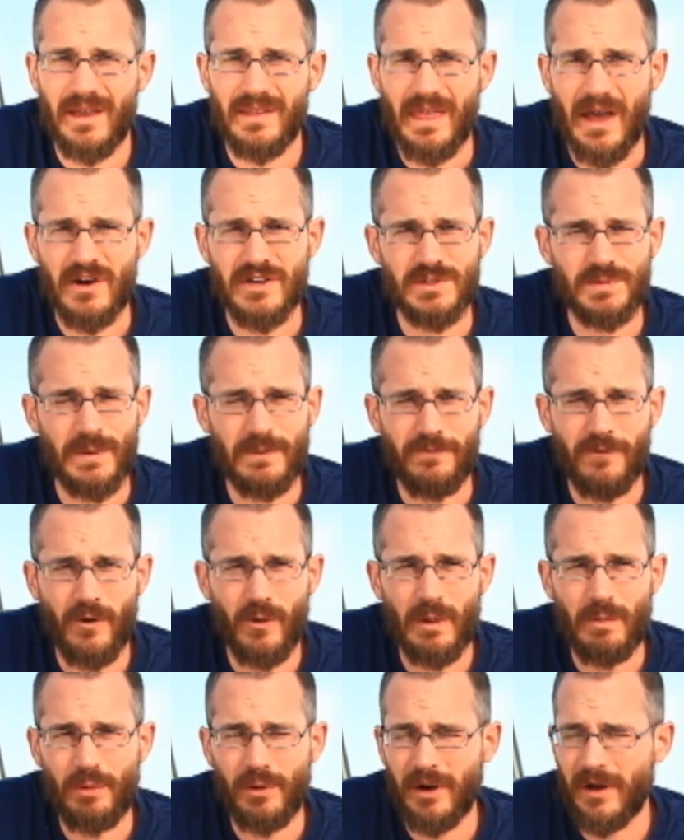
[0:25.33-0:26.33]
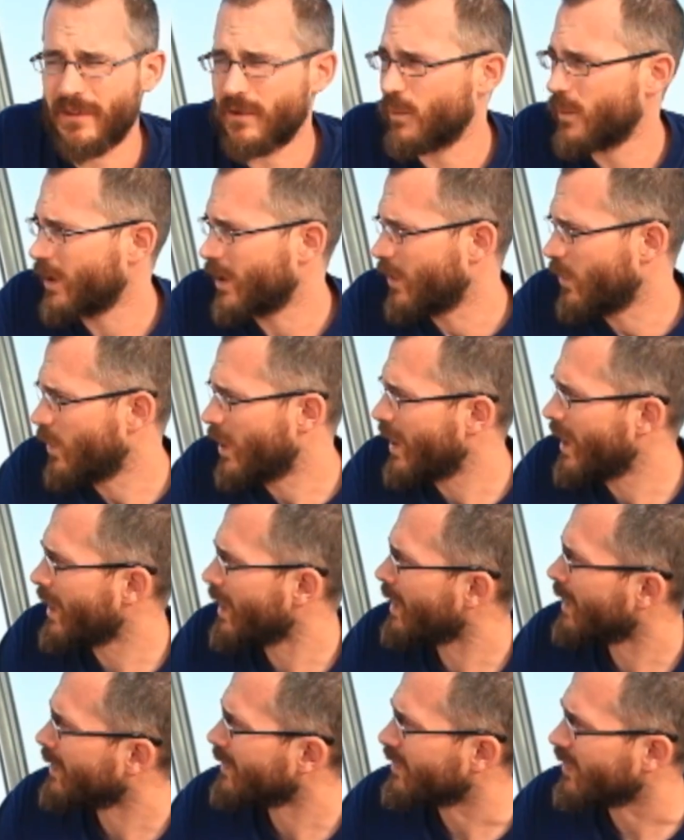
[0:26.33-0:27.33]
that was before we put on the wiggle
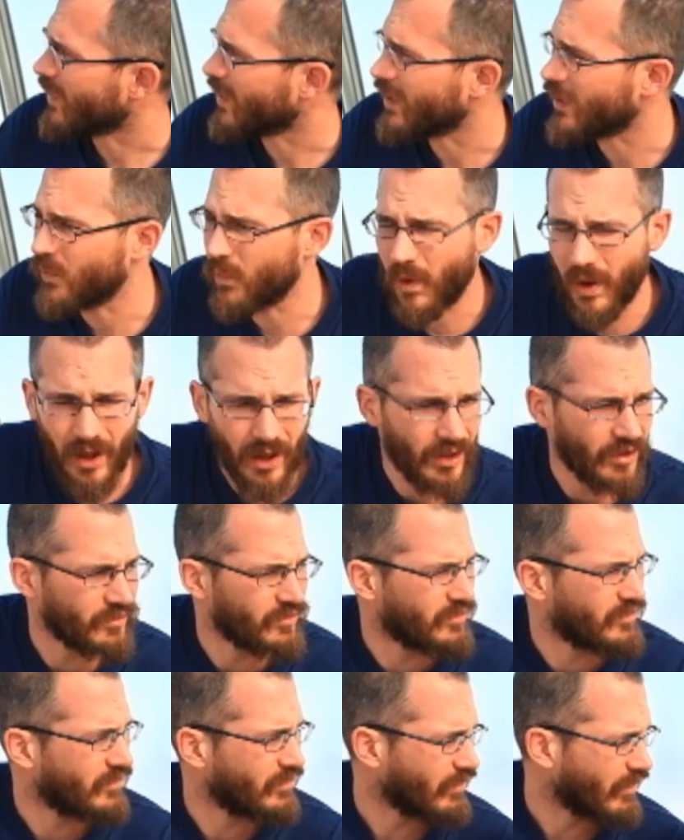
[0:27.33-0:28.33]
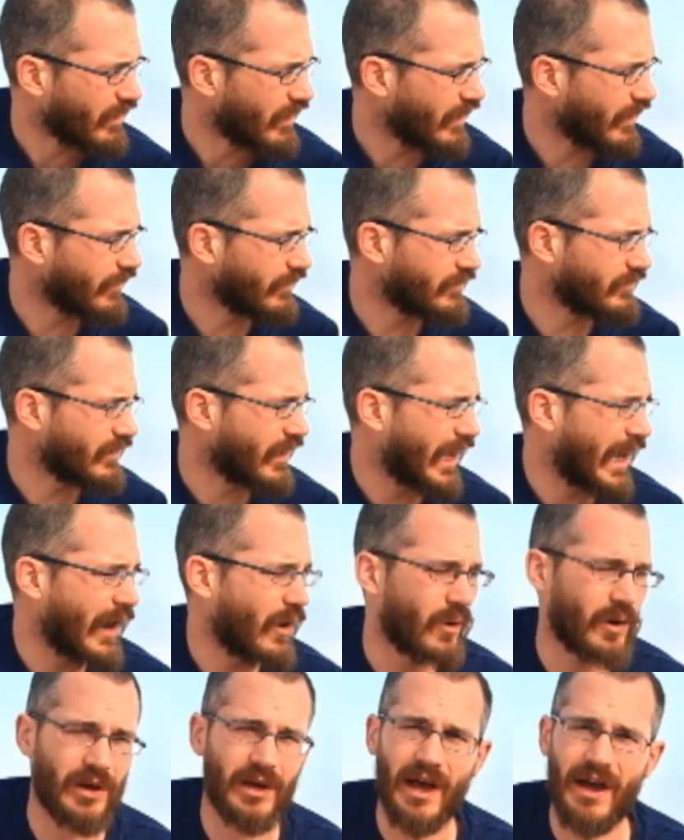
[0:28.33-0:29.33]
wire, the end walls, and
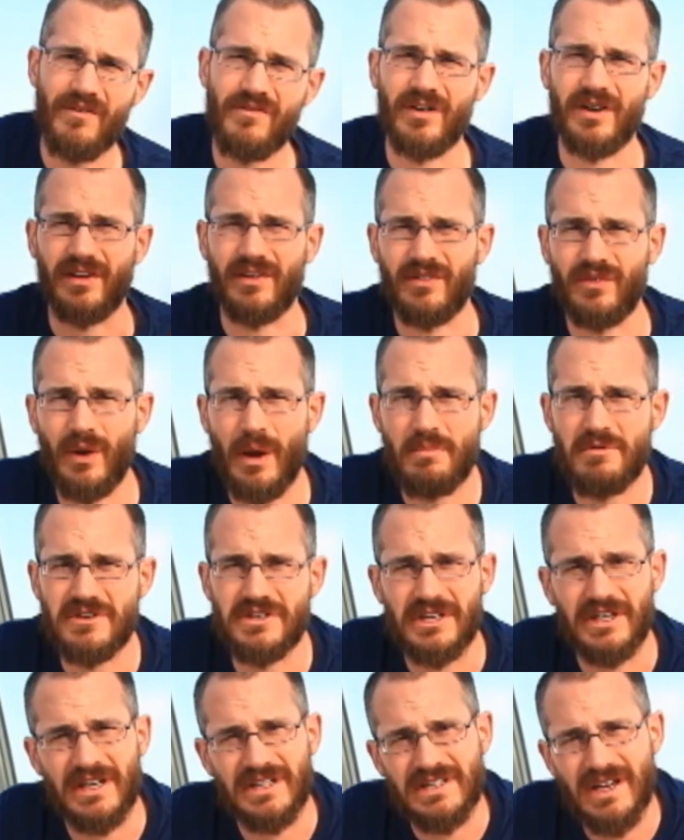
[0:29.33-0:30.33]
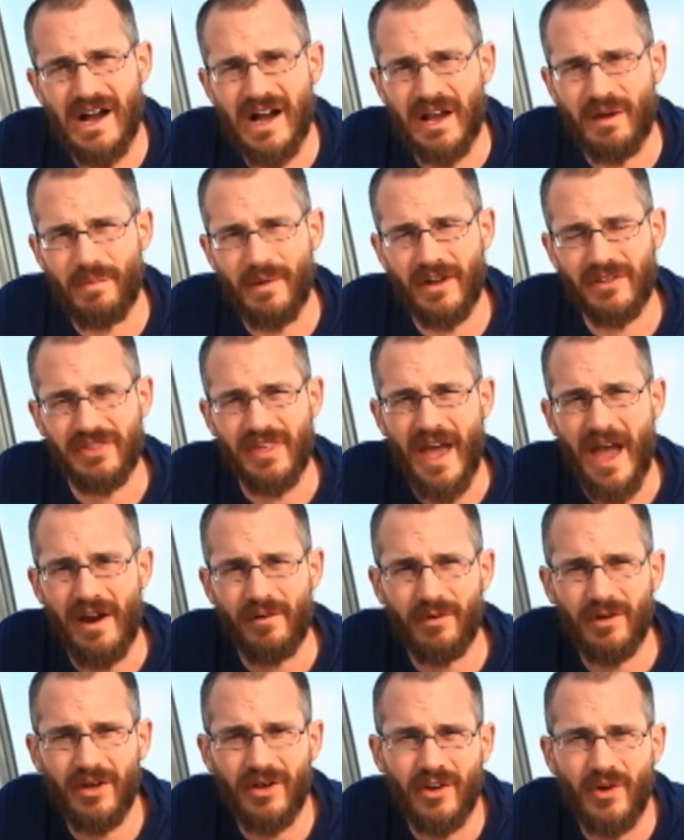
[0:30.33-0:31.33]
our covering. So I'm just going to talk about
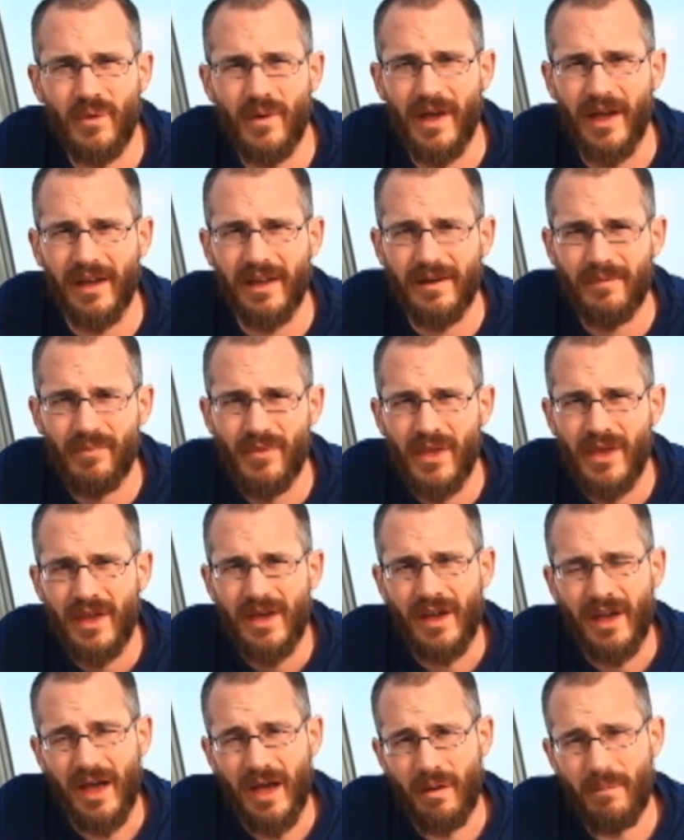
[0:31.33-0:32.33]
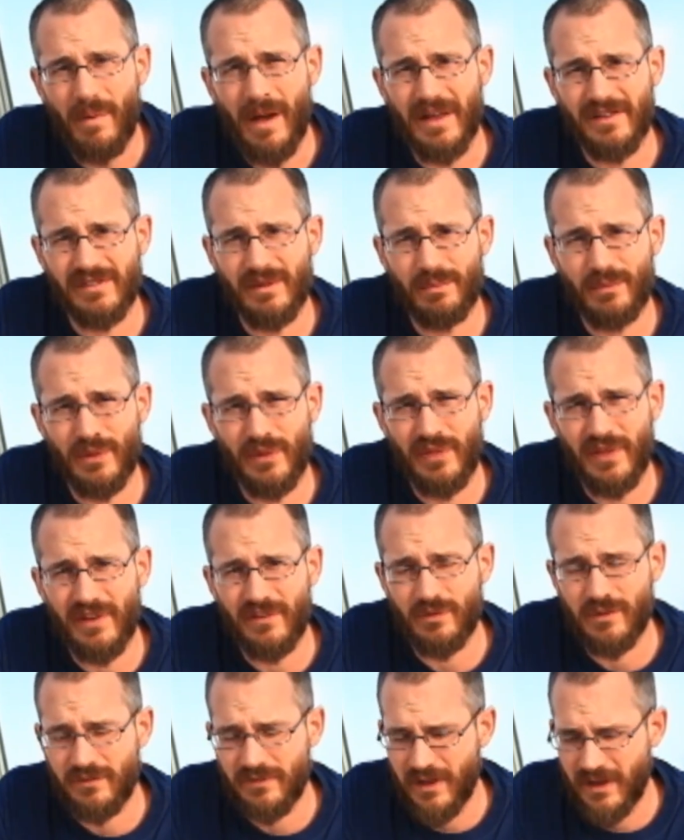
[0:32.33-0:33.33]
that real quick, um, about some of the
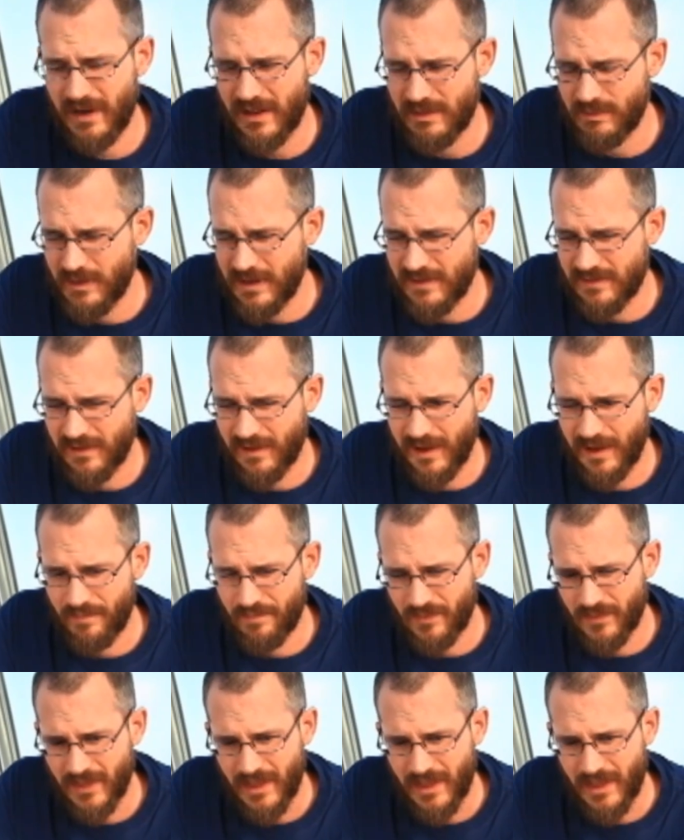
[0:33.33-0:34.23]
things we've done in the meantime.